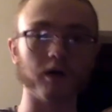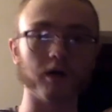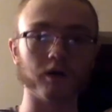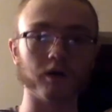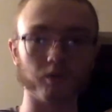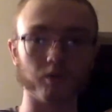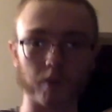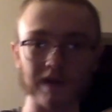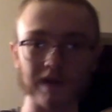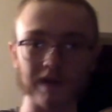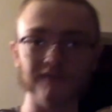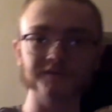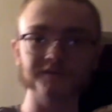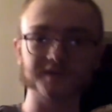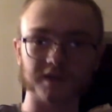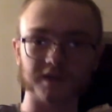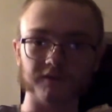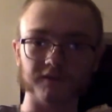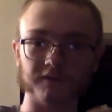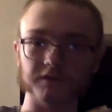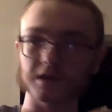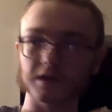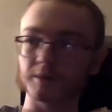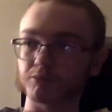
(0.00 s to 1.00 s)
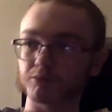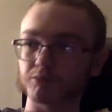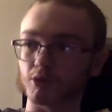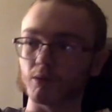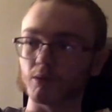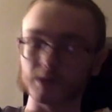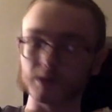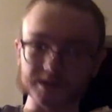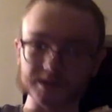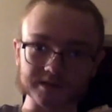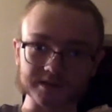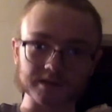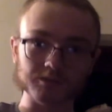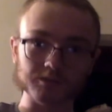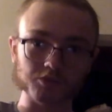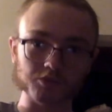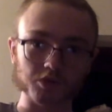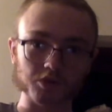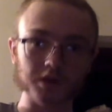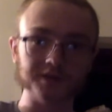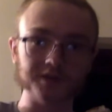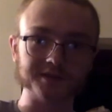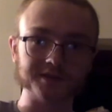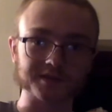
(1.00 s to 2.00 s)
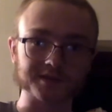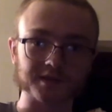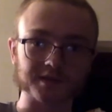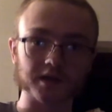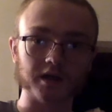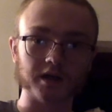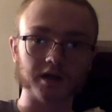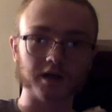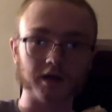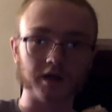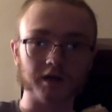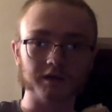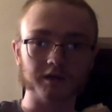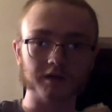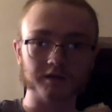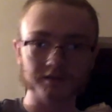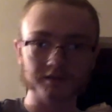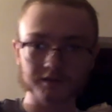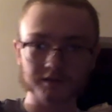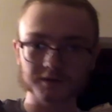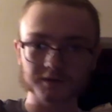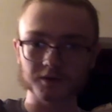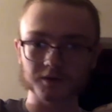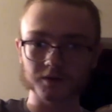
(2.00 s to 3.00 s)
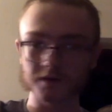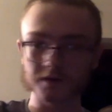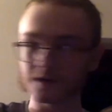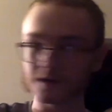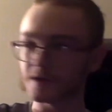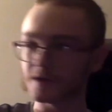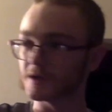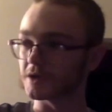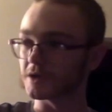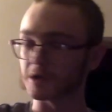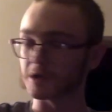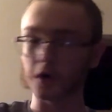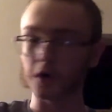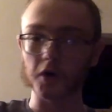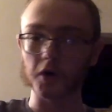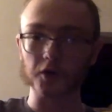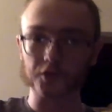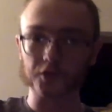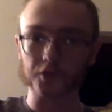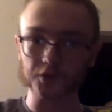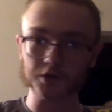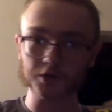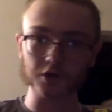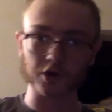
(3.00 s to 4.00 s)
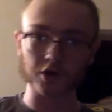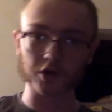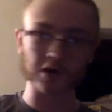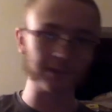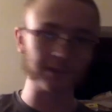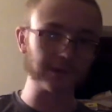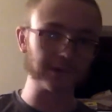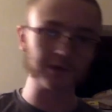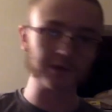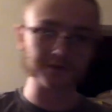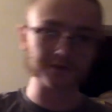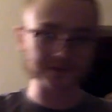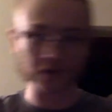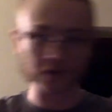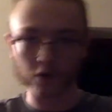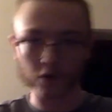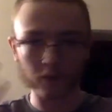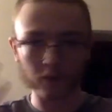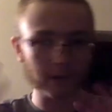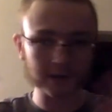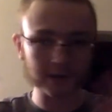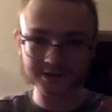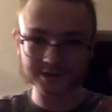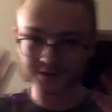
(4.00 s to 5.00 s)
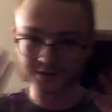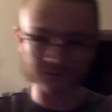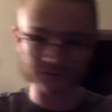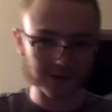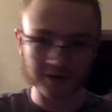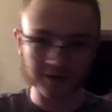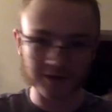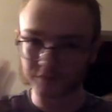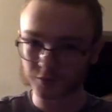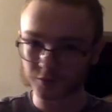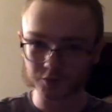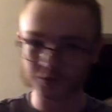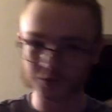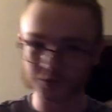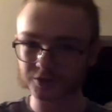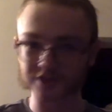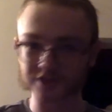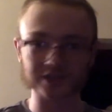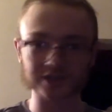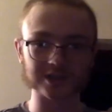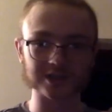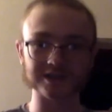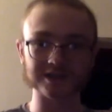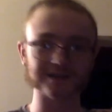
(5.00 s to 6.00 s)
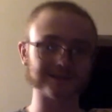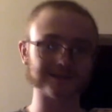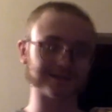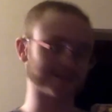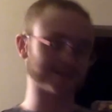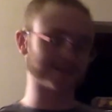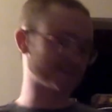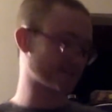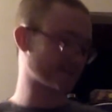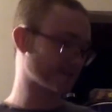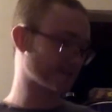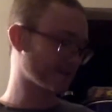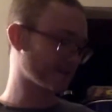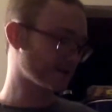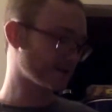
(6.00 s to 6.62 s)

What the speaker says: waves of liberalism was going through Europe, and there was a whole bunch of revolutions.